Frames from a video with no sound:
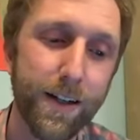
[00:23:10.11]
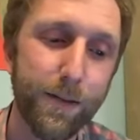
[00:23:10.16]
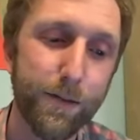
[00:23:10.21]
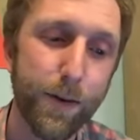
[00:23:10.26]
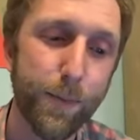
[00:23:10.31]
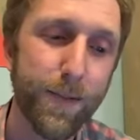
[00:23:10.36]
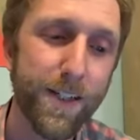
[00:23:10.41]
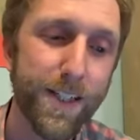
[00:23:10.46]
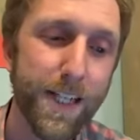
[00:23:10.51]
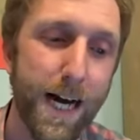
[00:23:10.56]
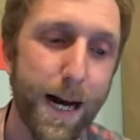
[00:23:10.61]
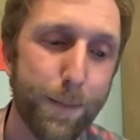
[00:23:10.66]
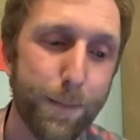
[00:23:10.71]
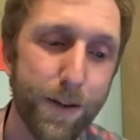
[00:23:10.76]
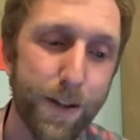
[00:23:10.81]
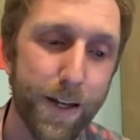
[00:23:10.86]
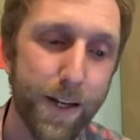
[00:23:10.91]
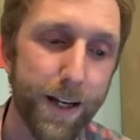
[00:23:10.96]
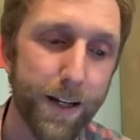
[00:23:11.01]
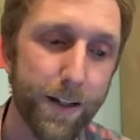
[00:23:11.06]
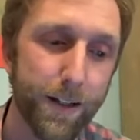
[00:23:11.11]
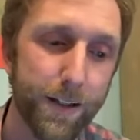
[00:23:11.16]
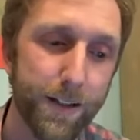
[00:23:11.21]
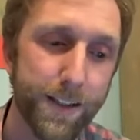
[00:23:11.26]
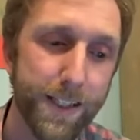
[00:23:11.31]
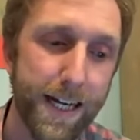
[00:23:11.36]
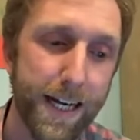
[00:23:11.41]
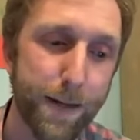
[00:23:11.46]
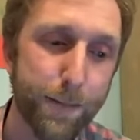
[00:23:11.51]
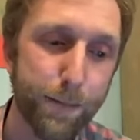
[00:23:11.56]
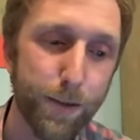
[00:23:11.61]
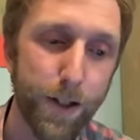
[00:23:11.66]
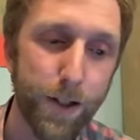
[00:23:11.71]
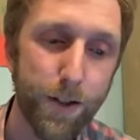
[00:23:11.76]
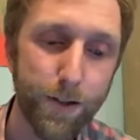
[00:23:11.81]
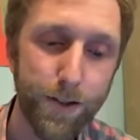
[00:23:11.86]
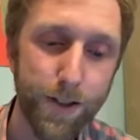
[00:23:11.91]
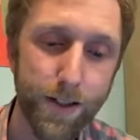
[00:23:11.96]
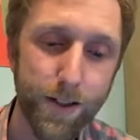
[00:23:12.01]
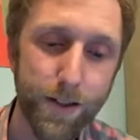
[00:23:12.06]
From the top of the hill, Dad
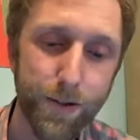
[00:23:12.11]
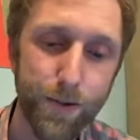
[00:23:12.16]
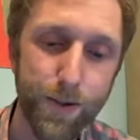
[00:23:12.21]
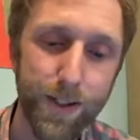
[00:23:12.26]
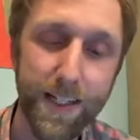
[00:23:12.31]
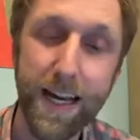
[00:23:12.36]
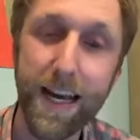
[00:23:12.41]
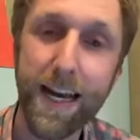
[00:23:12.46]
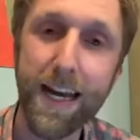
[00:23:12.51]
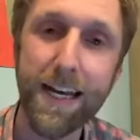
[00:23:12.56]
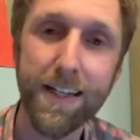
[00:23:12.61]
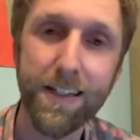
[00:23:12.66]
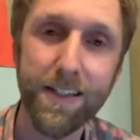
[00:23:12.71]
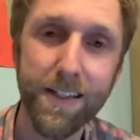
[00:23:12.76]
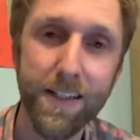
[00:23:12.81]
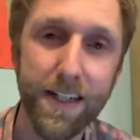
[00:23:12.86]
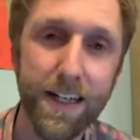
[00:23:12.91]
blows into his hands,